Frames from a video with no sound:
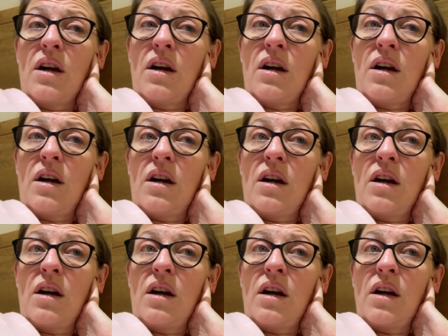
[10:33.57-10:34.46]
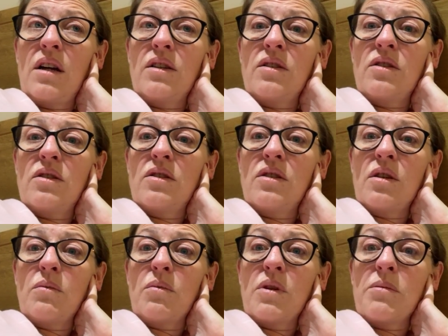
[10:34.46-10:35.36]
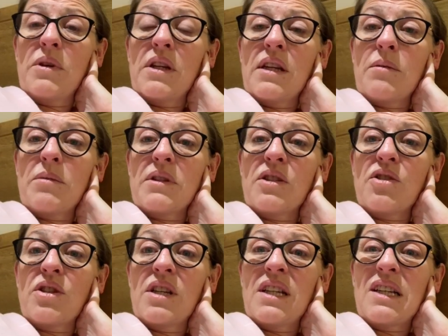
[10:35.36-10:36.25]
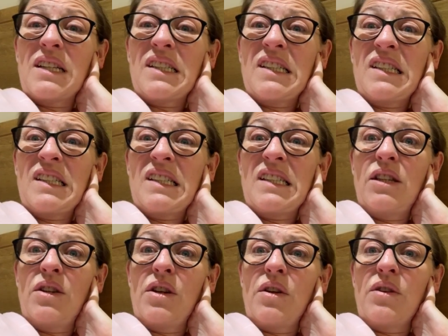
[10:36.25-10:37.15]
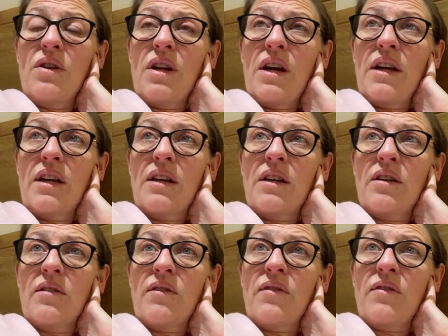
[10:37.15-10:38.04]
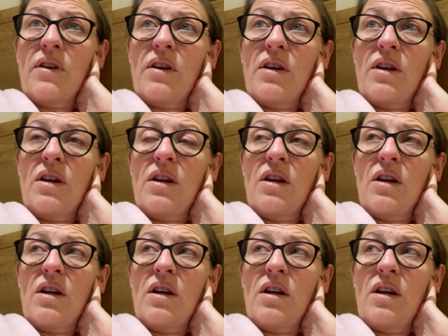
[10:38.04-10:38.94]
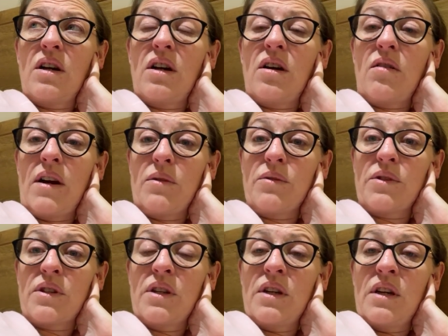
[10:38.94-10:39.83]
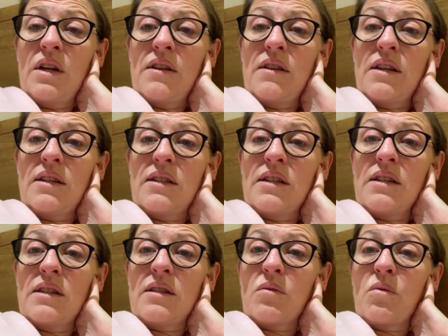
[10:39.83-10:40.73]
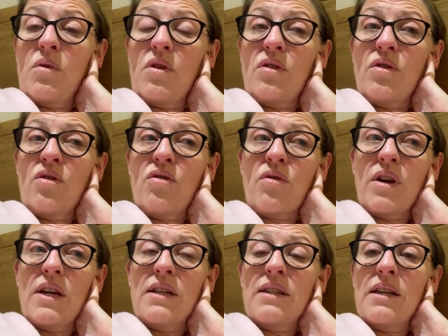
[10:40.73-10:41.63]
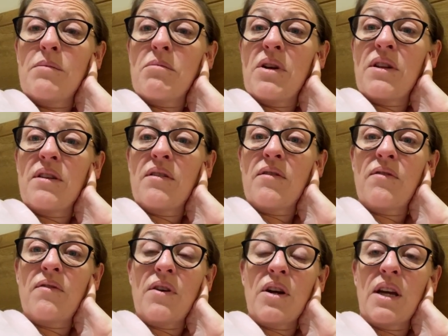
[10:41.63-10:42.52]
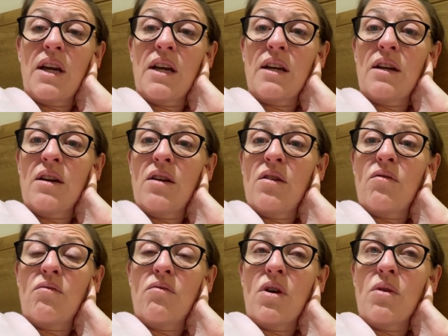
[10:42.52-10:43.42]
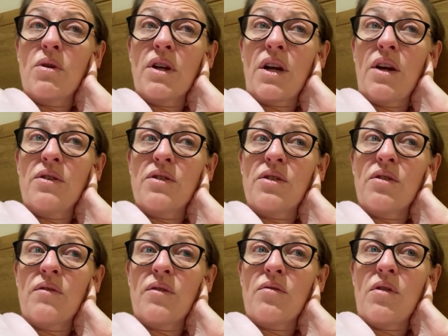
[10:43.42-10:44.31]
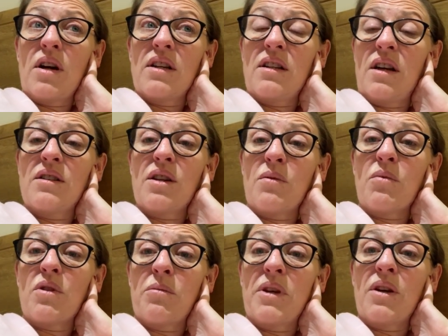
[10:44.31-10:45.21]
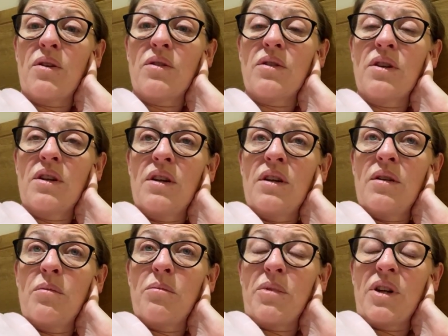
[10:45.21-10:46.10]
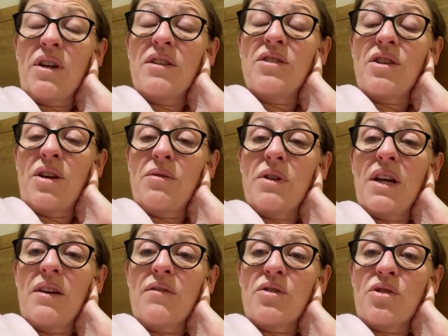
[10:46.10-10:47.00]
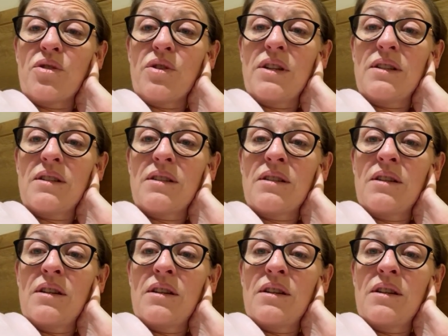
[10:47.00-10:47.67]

I don't want to be in that position either. You know, you're like, far out. This is one crazy motherfucking roller coaster of a ride that I don't want to be on, but I don't have a choice.